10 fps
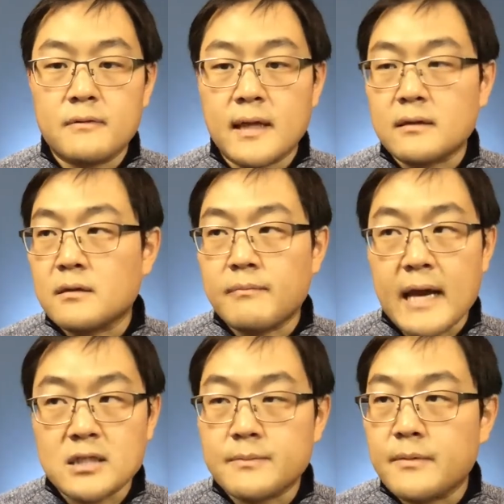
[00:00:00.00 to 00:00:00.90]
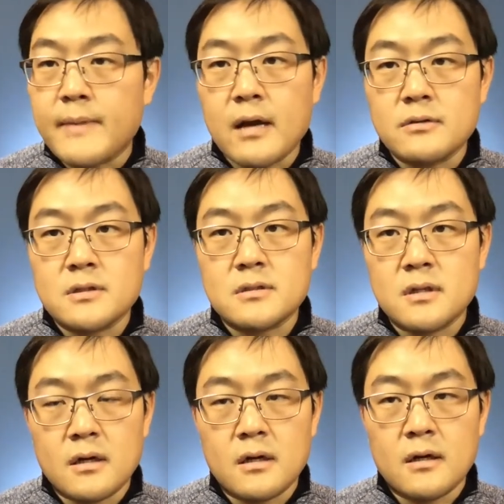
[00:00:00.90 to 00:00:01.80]
like the maximum amounts
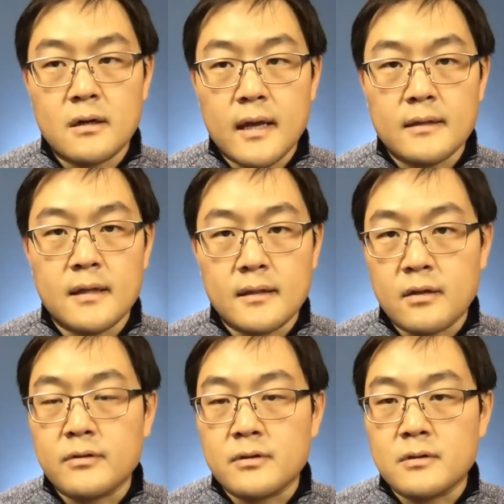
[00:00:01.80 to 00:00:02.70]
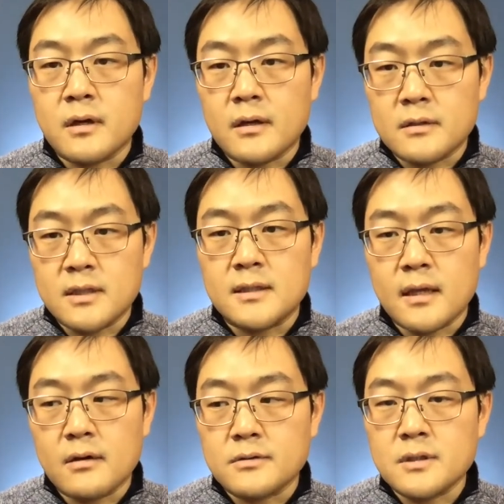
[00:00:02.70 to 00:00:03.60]
and other
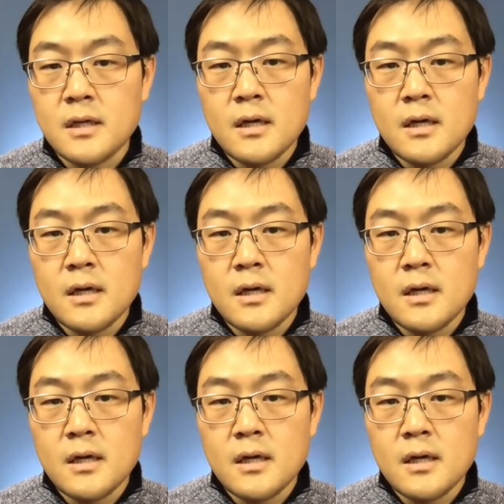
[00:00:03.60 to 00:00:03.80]
details.